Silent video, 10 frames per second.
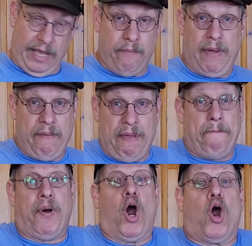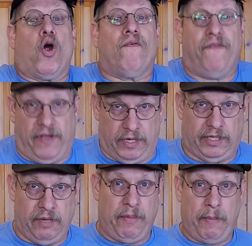it may be
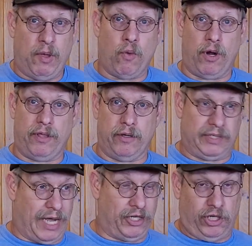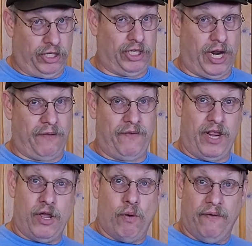perfect. It may be one of those, I should have shot a
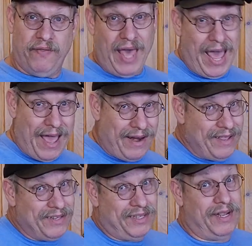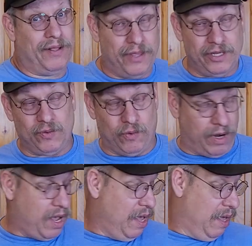video of that instead of this one.